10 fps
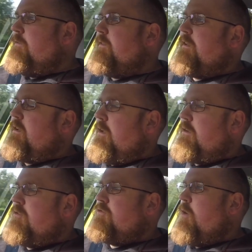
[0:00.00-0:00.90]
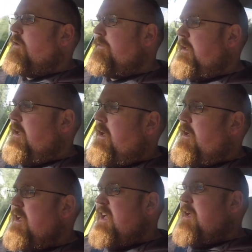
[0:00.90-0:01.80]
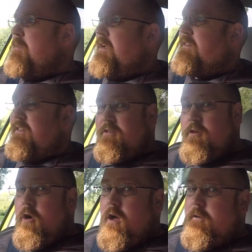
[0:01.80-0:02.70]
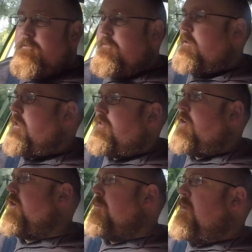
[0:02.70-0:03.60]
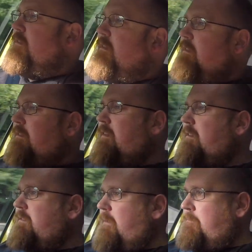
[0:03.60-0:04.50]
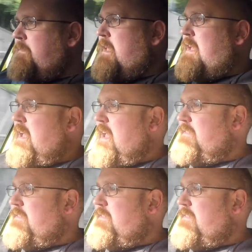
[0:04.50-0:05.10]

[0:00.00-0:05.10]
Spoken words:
the control of the car because it's not a full autonomous system. It's